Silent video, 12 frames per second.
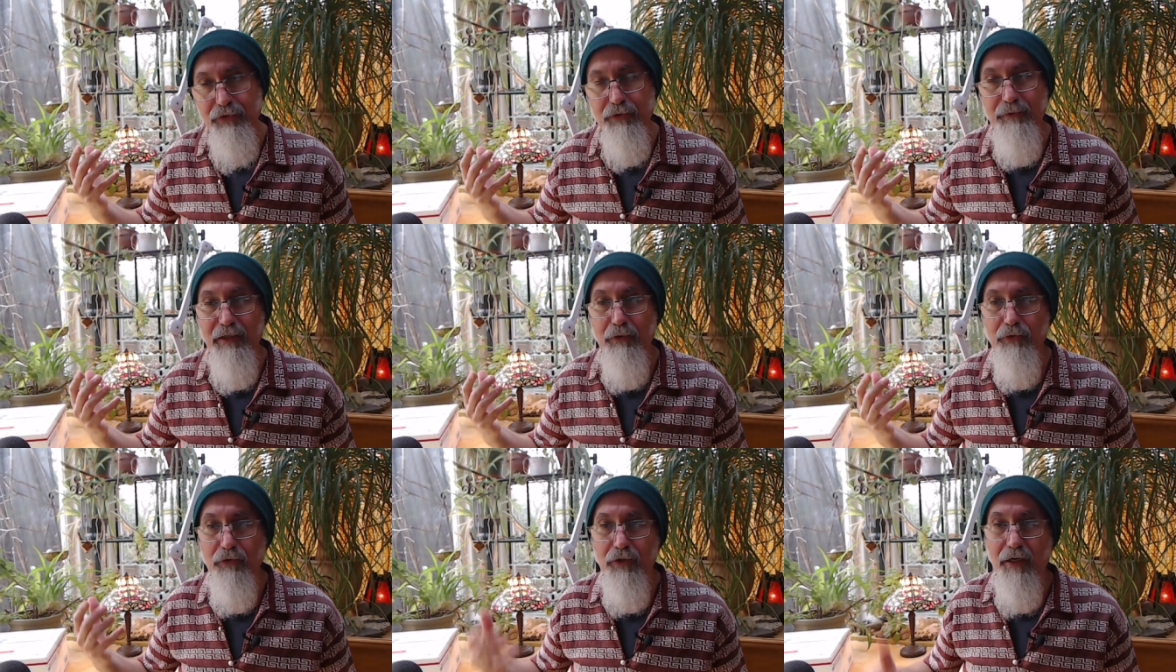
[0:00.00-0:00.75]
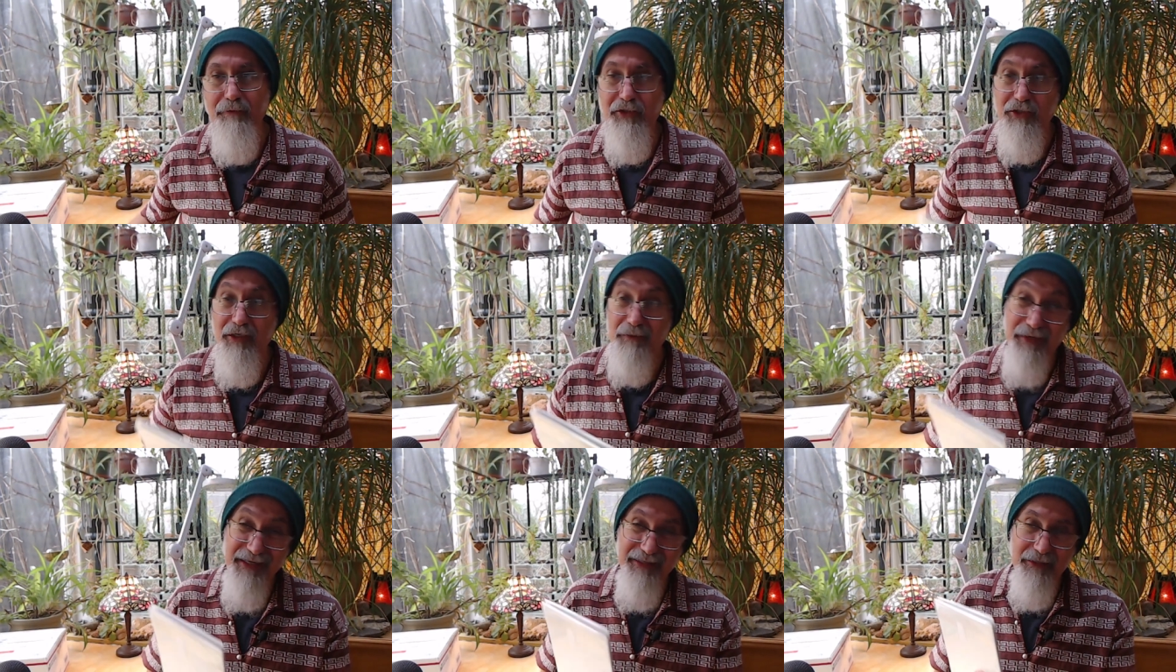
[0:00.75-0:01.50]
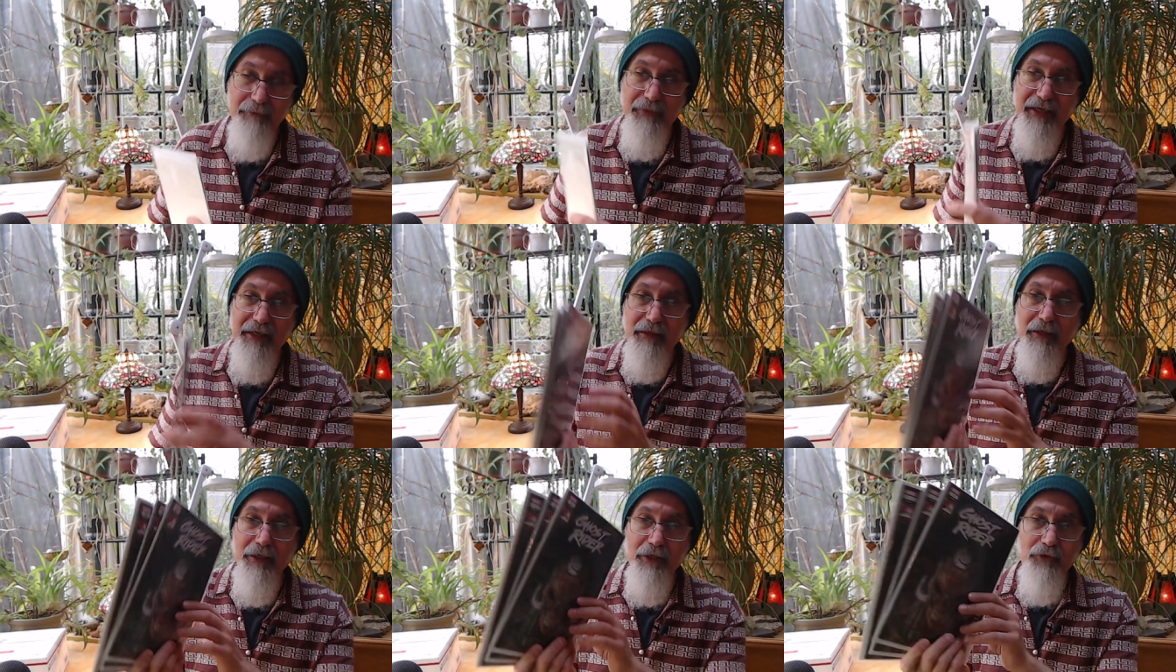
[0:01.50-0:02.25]
to my local comic shop I ended up paying
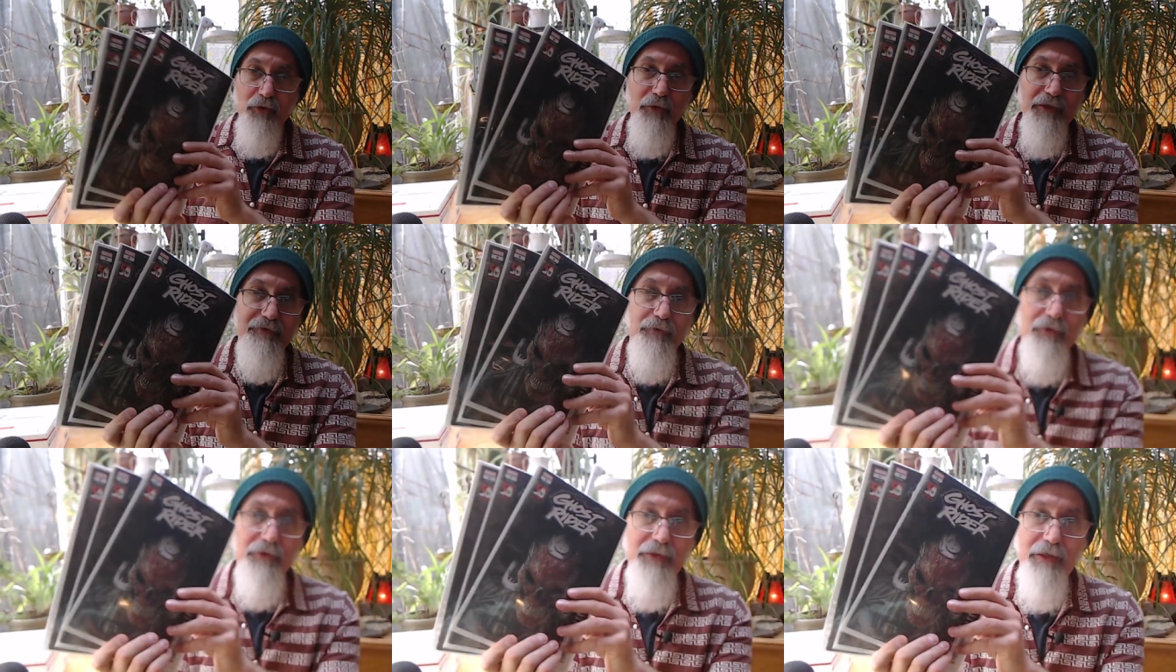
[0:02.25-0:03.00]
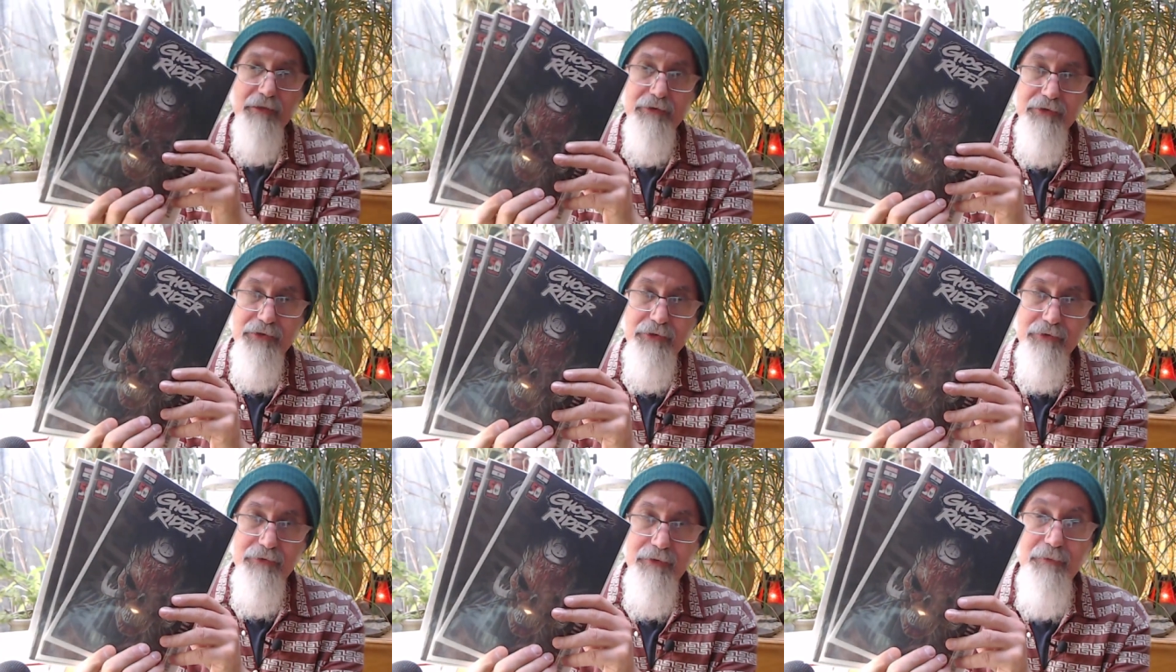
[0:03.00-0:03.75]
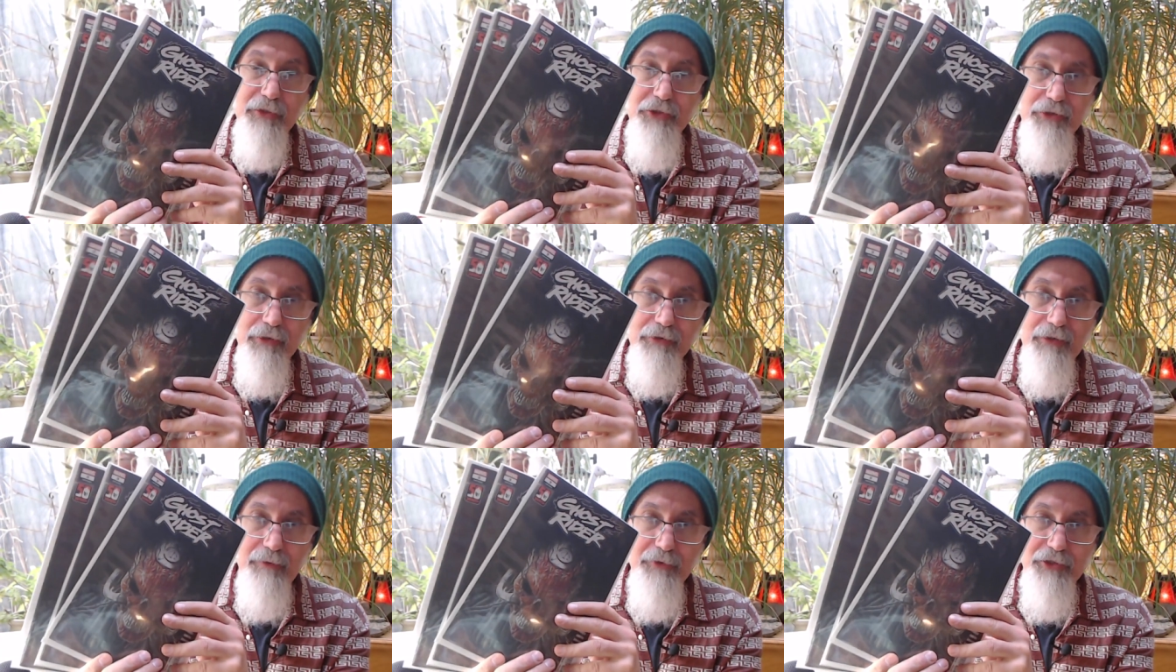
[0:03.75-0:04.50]
$24 to a Montreal
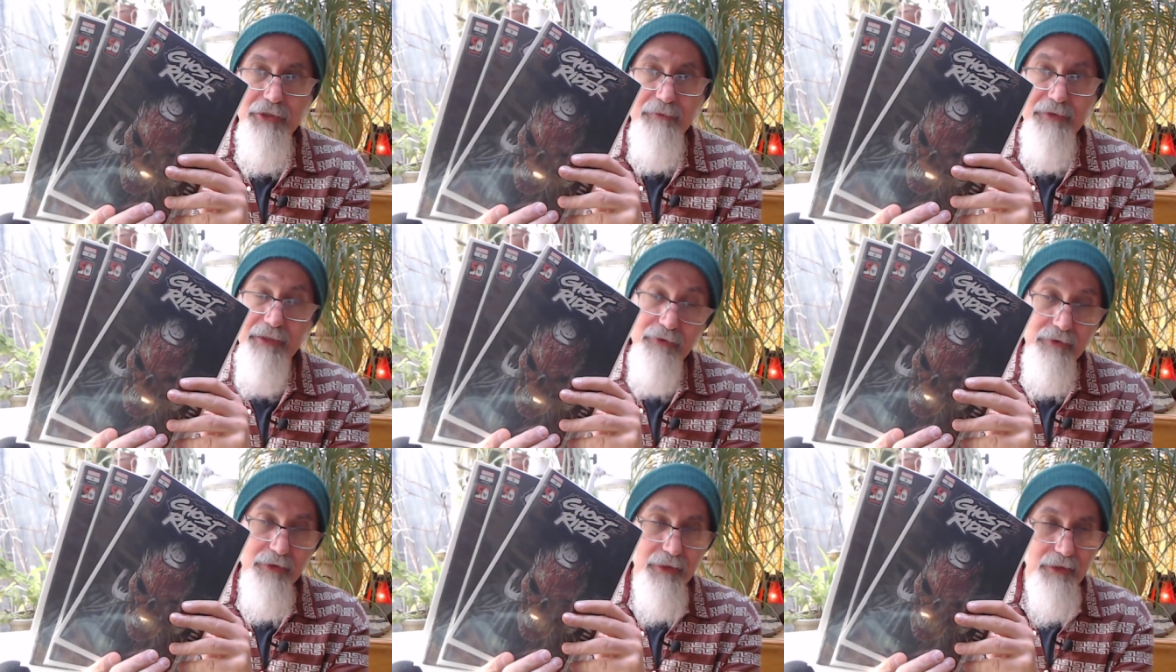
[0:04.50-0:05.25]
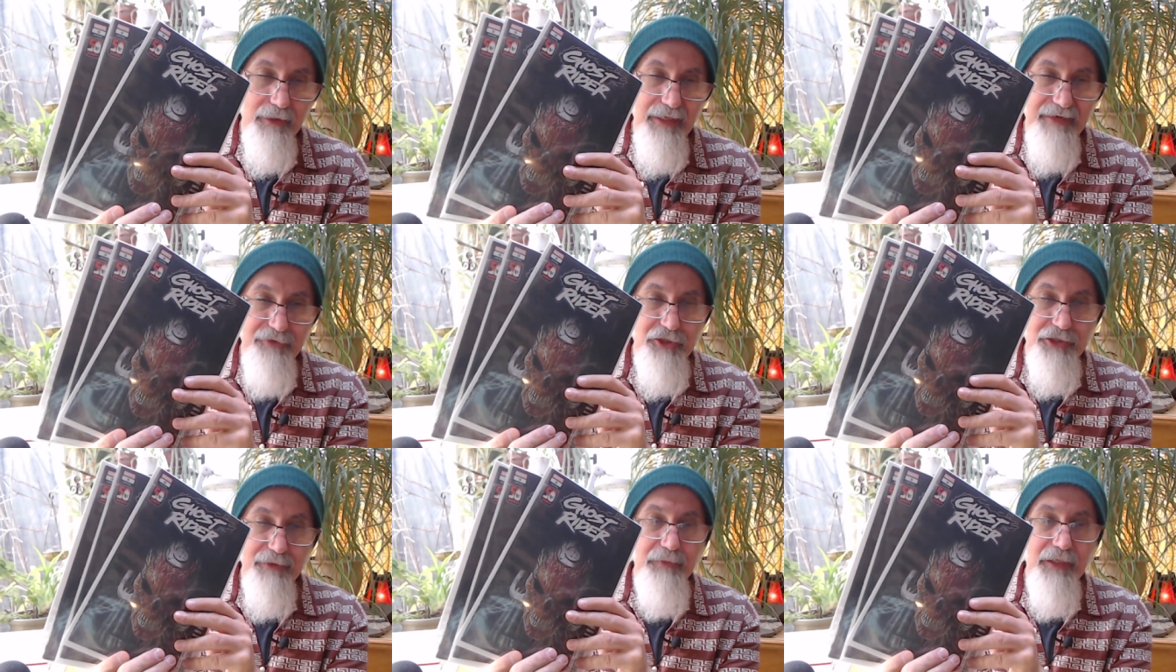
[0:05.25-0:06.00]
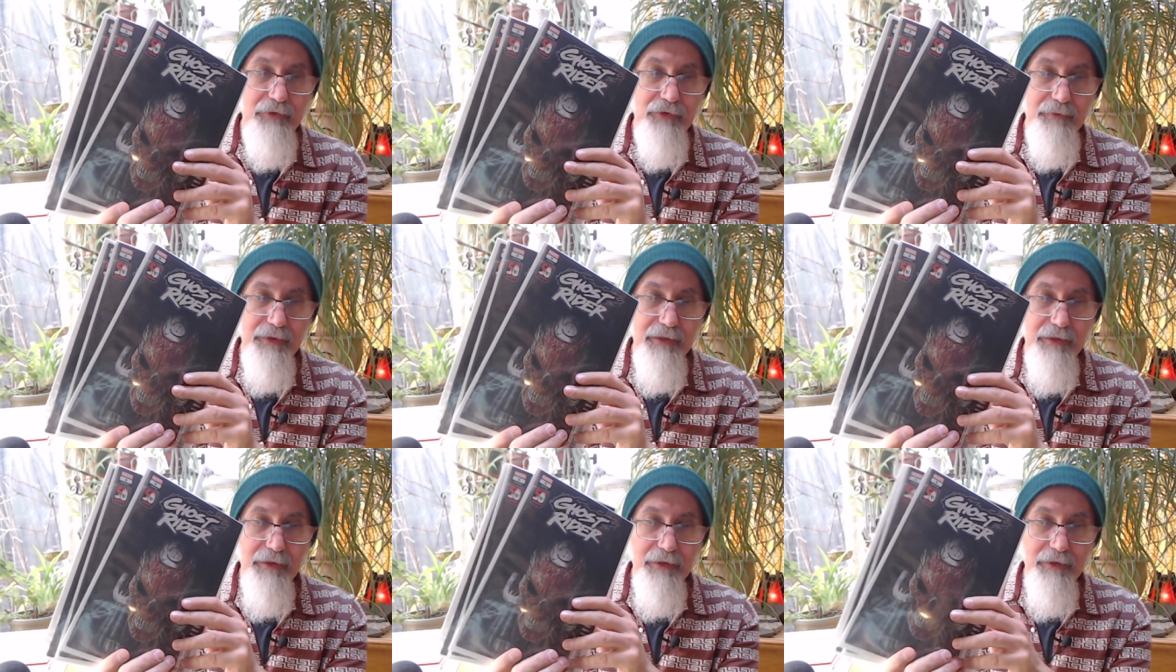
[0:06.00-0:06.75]
comic shop that I could have it shipped out to me
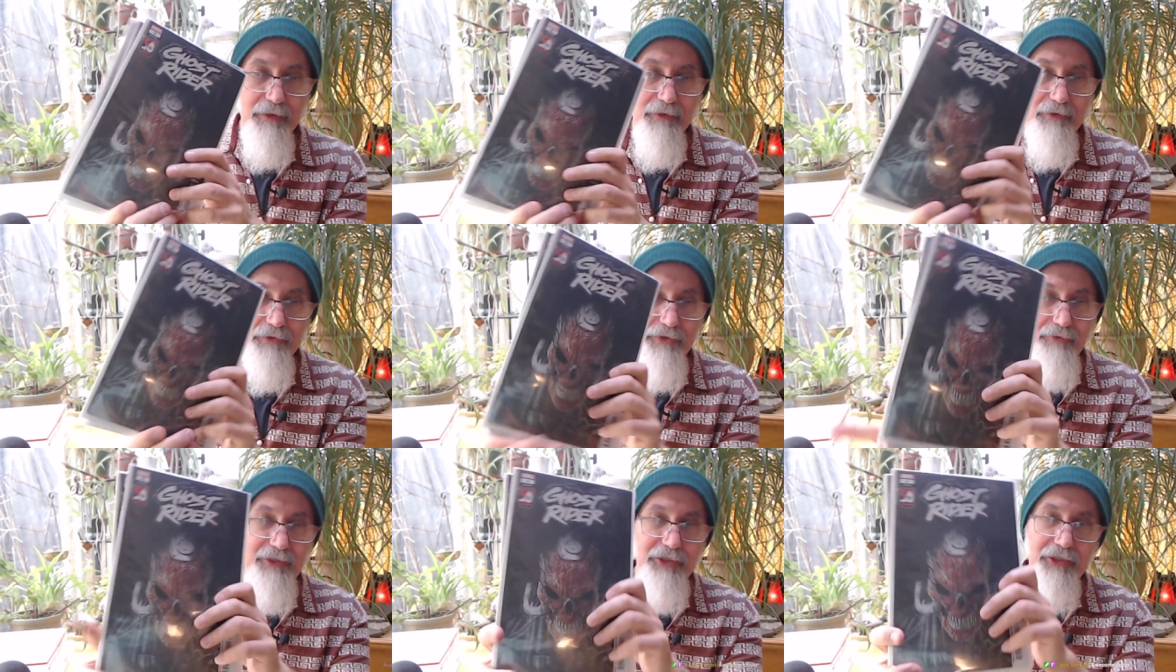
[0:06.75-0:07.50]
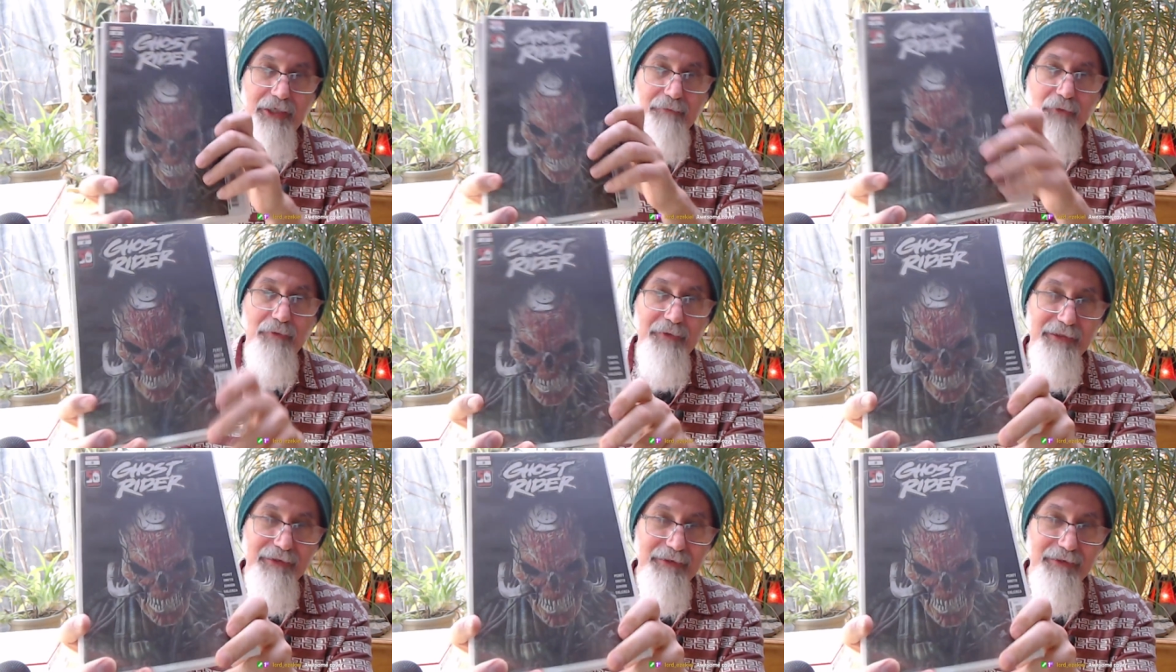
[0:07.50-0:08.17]
Screenshot moment.